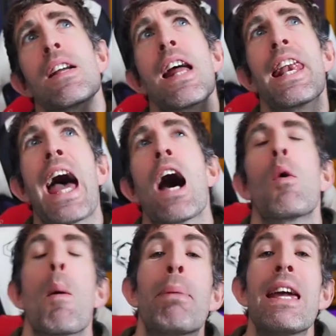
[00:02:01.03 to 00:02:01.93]
Now,
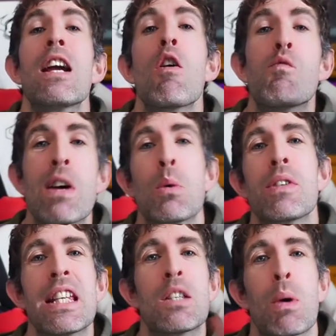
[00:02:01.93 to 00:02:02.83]
being
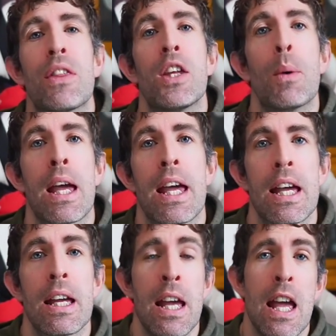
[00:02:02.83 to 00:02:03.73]
realsies with you here,
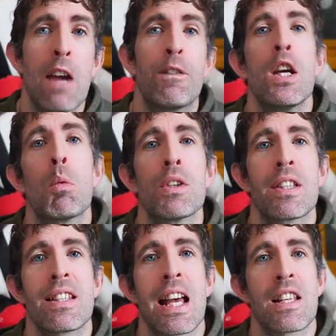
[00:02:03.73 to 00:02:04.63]
if you want to
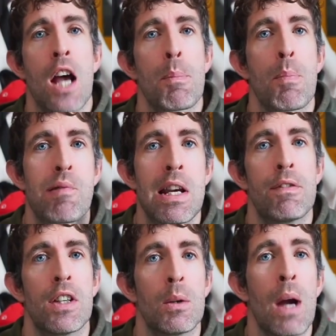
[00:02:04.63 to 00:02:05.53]
set up
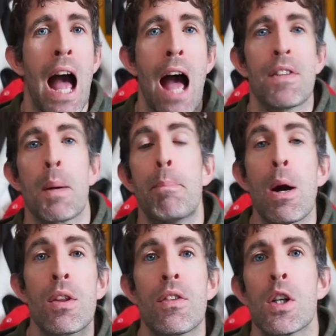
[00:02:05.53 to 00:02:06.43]
preview having both
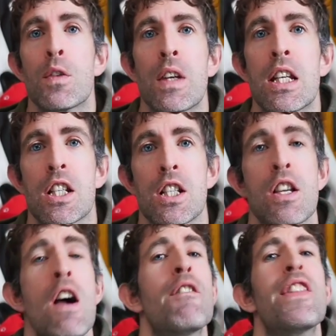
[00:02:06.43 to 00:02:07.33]
of those features
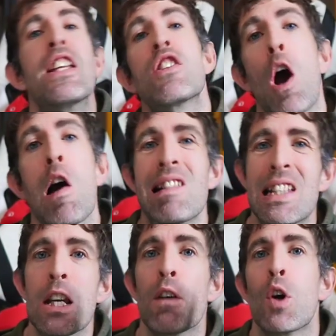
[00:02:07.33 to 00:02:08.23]
for the entirety
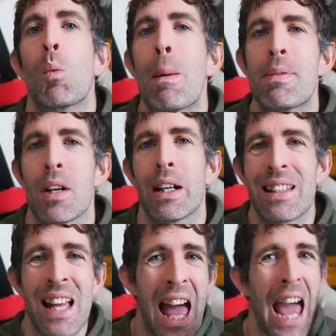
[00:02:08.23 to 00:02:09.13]
of your website,
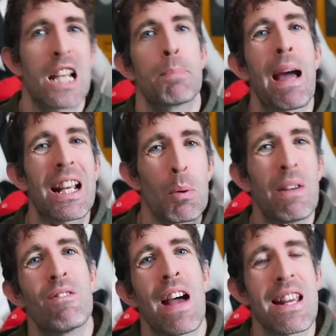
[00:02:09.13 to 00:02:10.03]
expect to
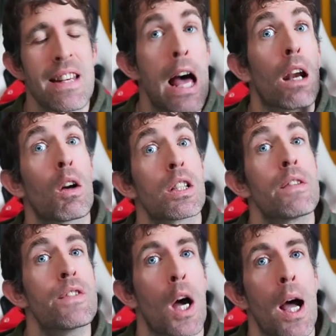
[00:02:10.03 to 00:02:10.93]
invest a lot of
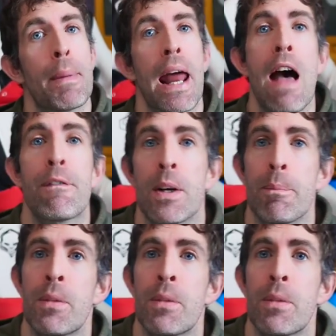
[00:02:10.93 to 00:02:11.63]
time and effort.